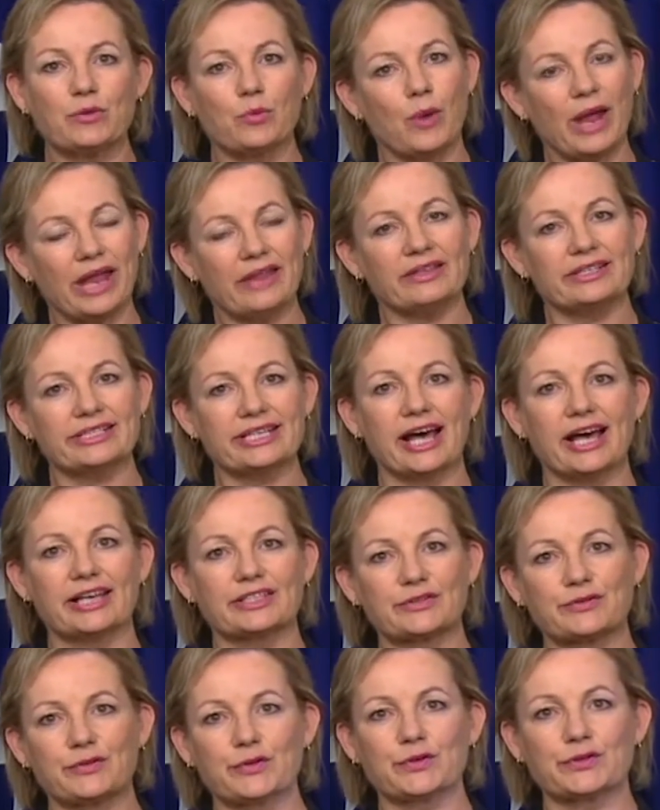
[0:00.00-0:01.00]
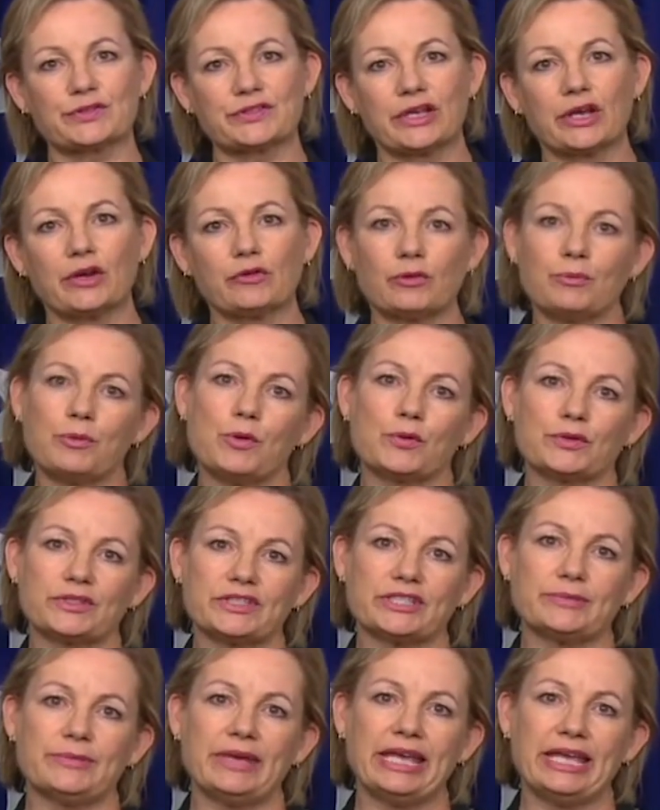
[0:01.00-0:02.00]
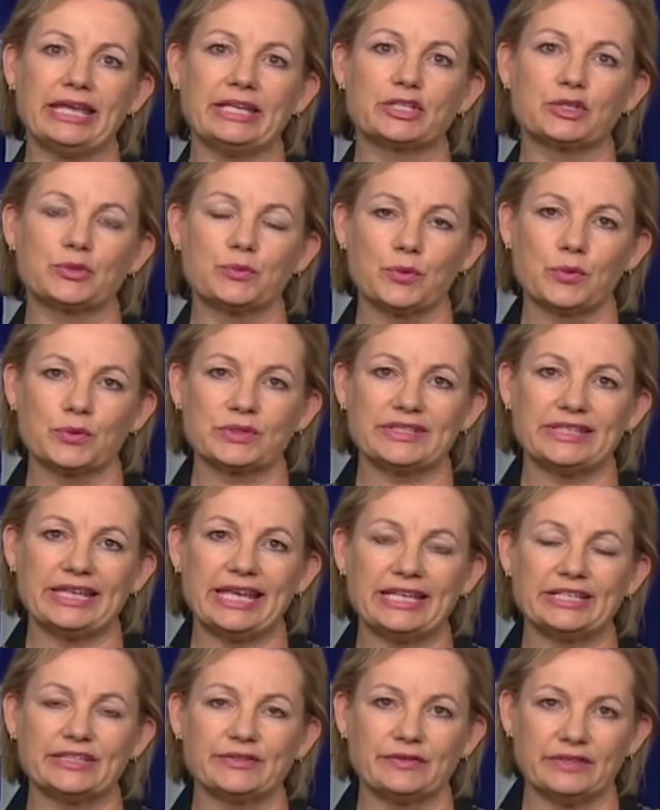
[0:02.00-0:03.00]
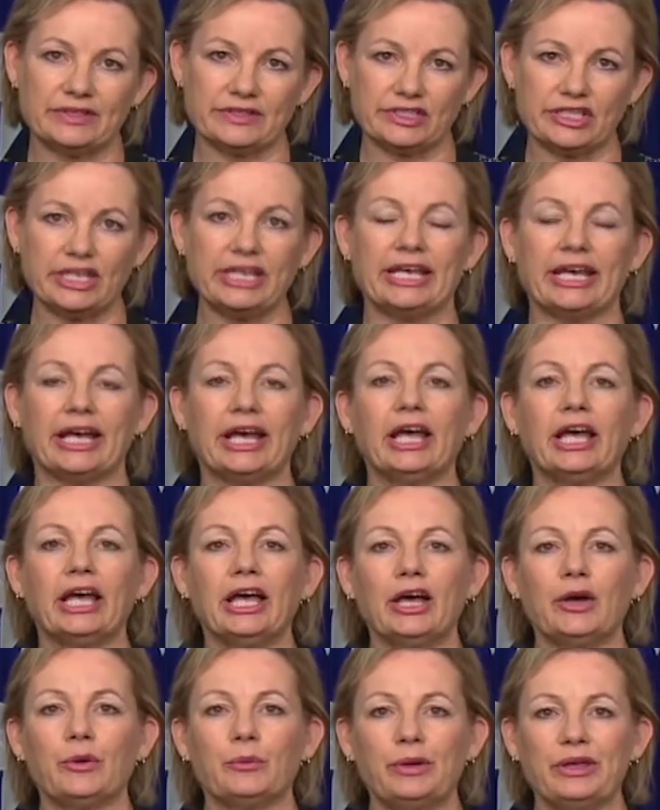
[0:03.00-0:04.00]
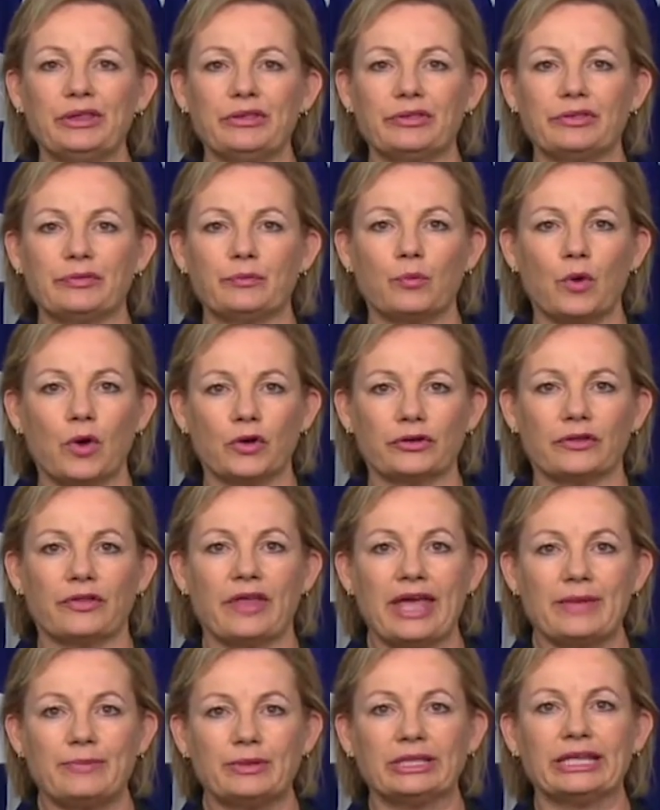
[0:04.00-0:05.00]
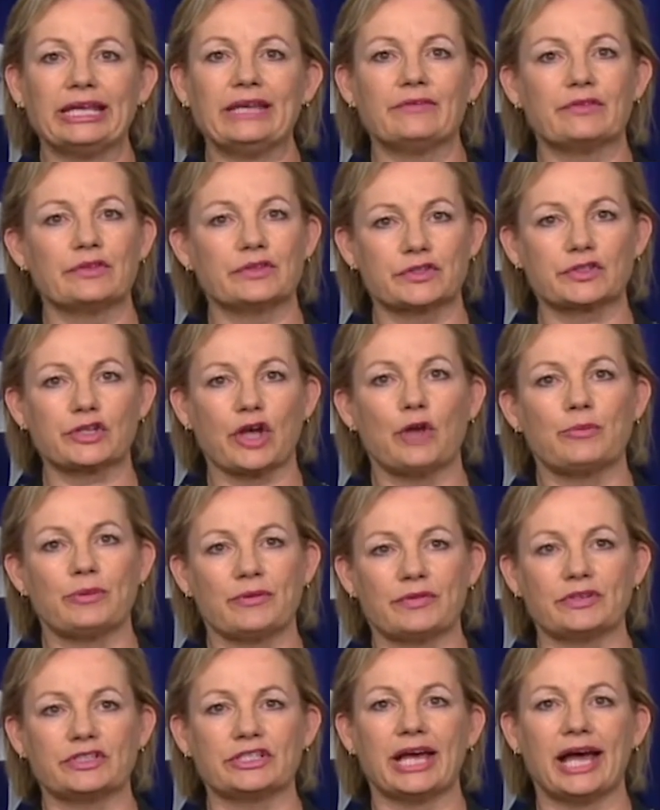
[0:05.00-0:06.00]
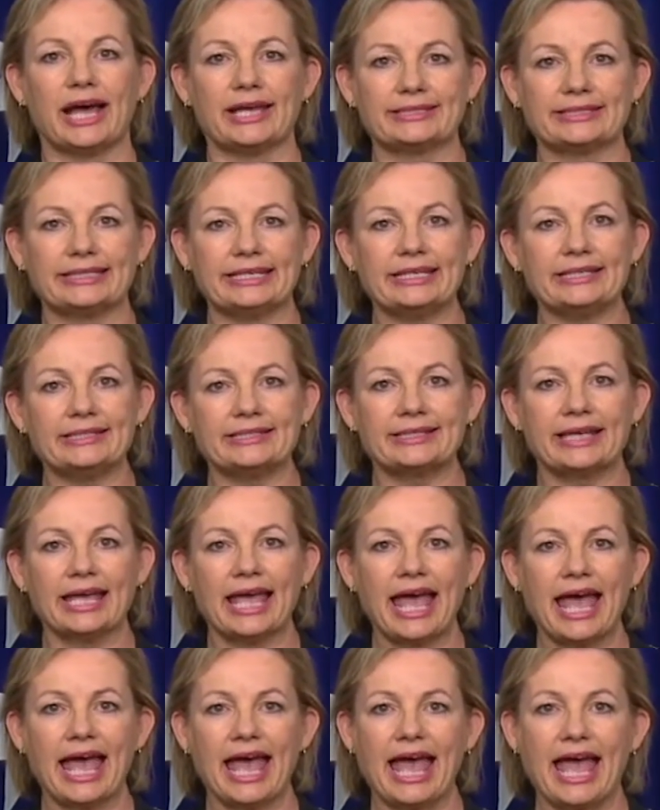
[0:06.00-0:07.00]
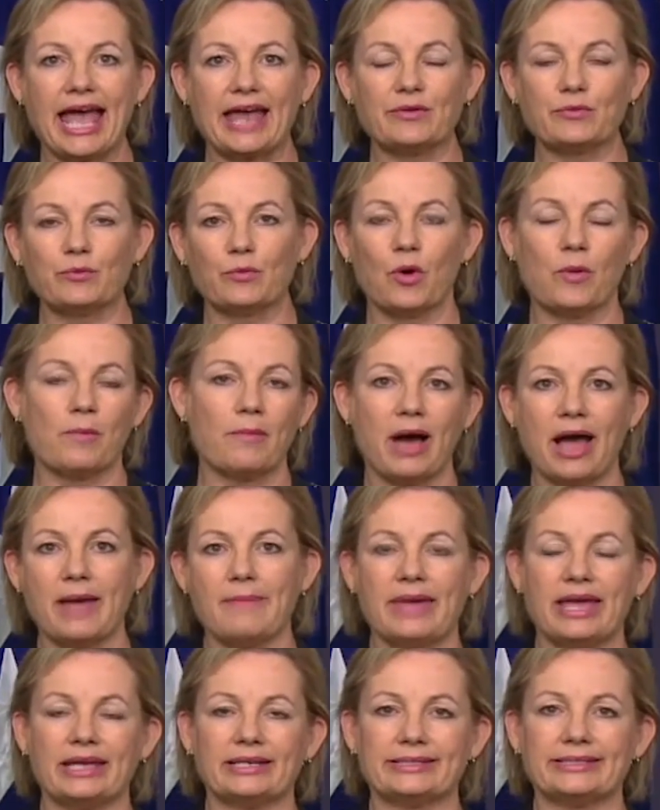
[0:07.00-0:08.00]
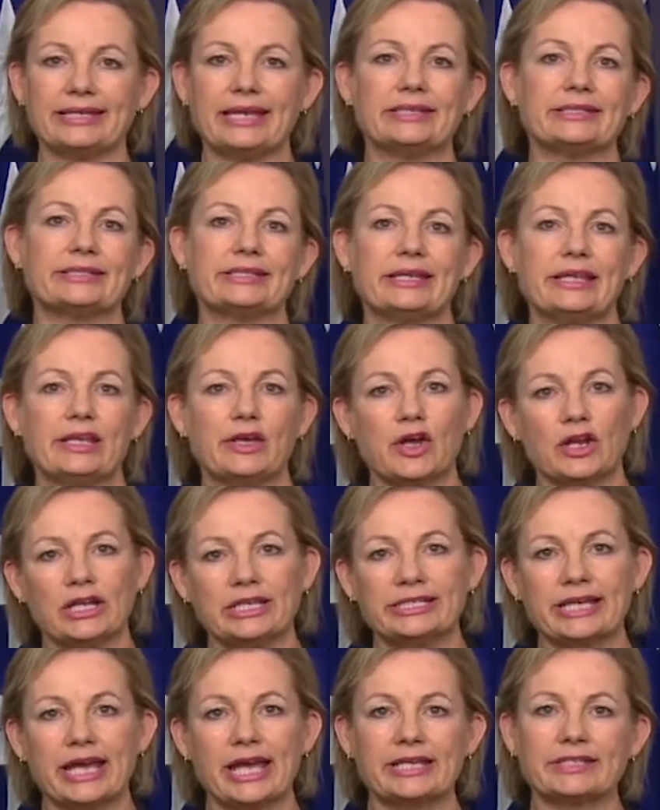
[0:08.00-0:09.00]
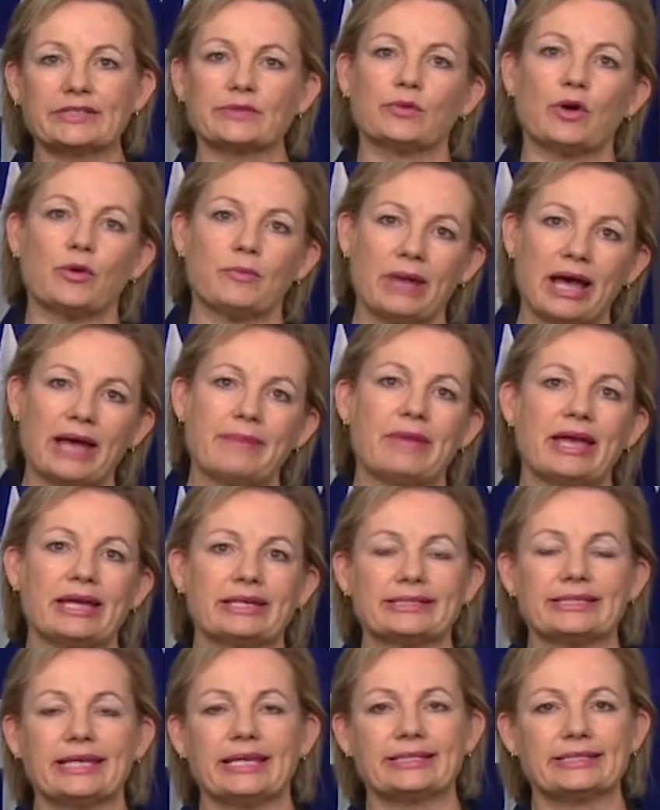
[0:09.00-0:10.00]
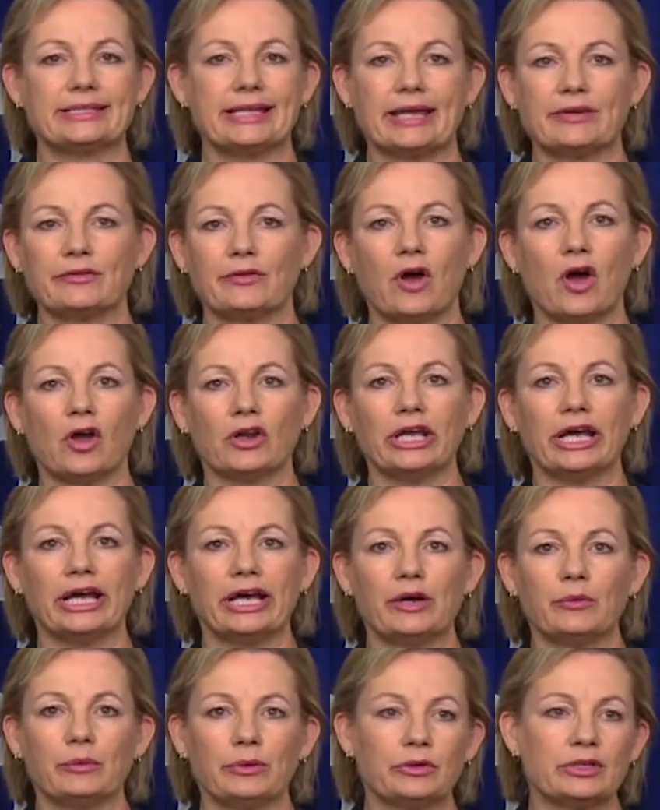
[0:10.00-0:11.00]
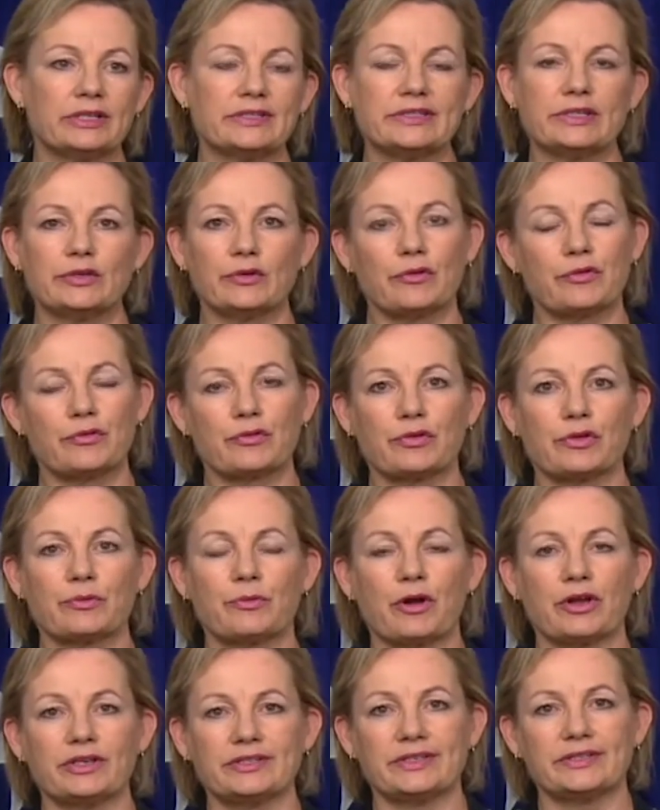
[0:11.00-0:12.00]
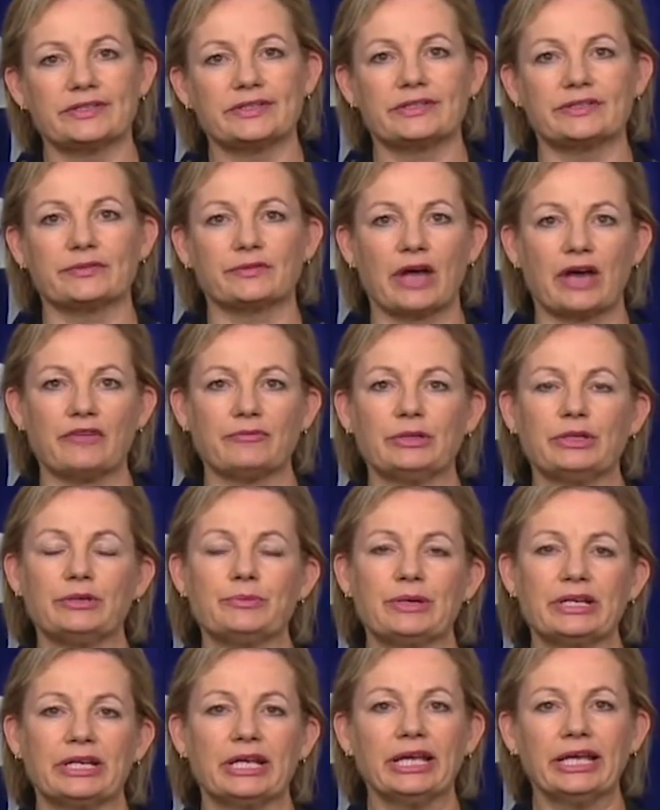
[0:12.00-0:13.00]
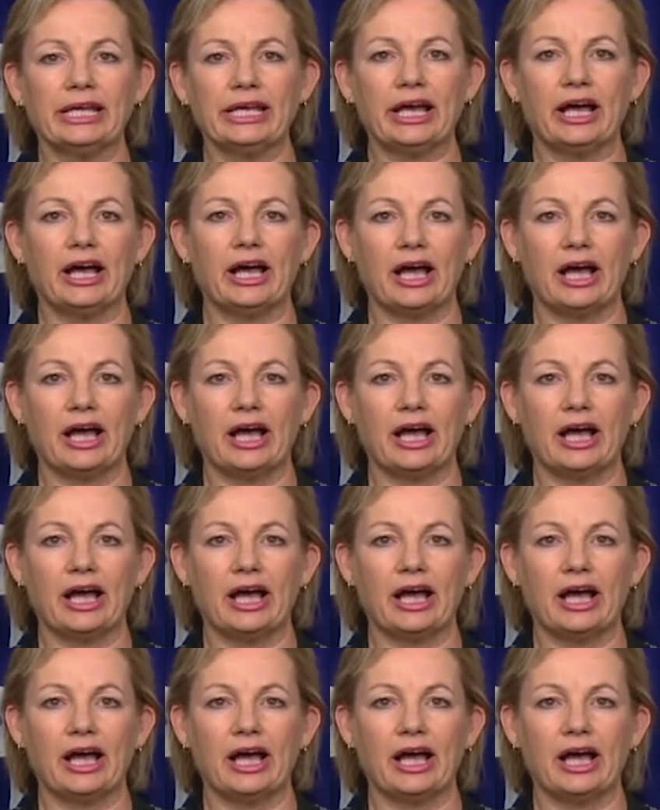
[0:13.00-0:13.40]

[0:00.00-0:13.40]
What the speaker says: and when the task force reports to me towards the end of this year with what they believe the scope of the task is and what might make sense in the early days and what might make sense later on, we'll consider it through the processes of government. But